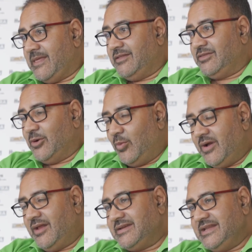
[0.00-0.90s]
The
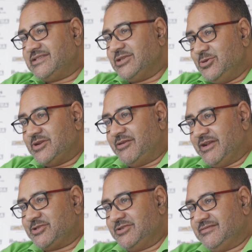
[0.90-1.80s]
world needs a new
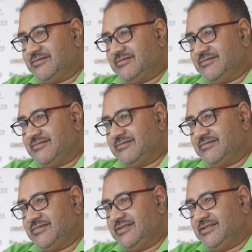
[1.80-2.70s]
direction.
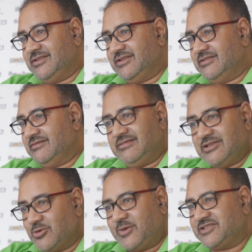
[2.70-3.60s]

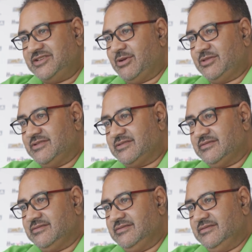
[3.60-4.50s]
There's no question about this,
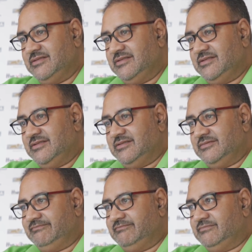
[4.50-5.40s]

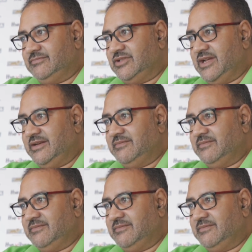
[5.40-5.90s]
right?